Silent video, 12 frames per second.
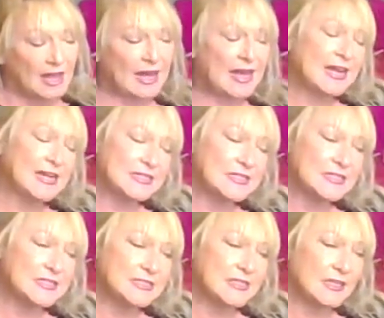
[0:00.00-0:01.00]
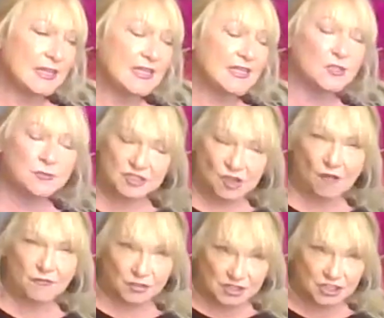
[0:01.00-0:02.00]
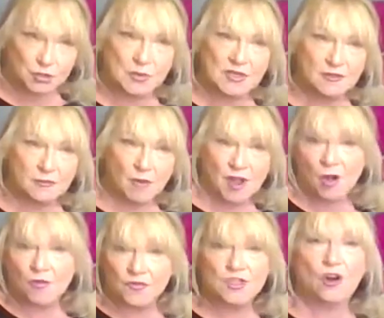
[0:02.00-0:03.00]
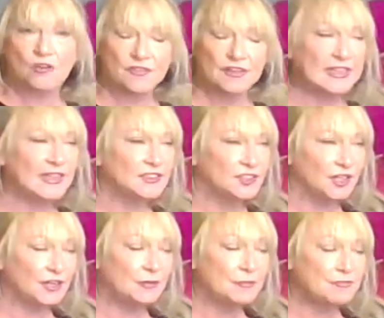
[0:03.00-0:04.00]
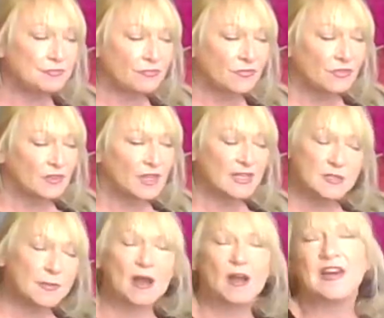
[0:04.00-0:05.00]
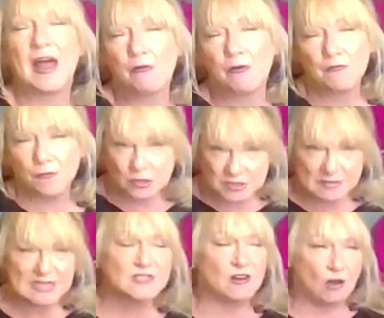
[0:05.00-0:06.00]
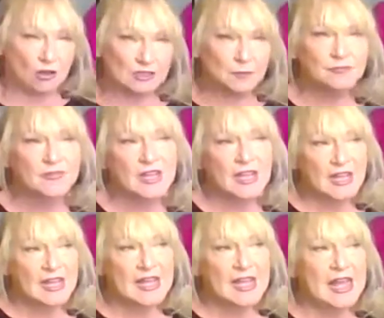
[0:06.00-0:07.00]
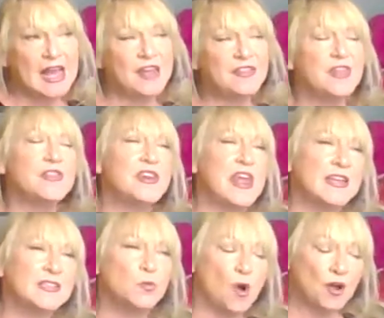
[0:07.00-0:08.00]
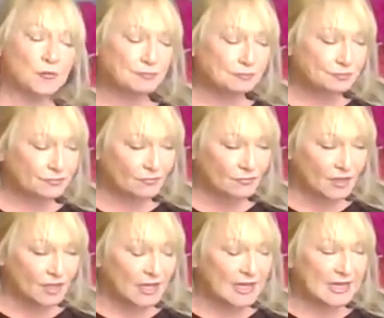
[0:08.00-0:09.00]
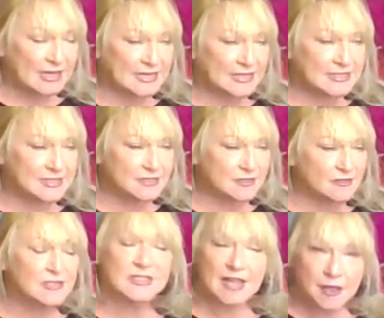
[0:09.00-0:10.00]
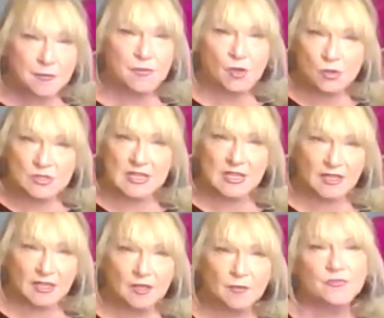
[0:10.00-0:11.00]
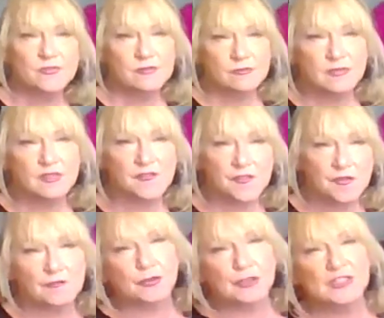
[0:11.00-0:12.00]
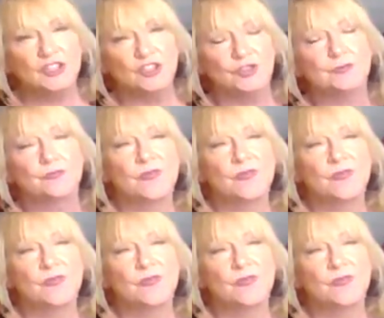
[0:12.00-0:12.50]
And it's some stock footage with my own photography, and it's about 1 hour and 40 minutes long. And then the next one is same music, different footage,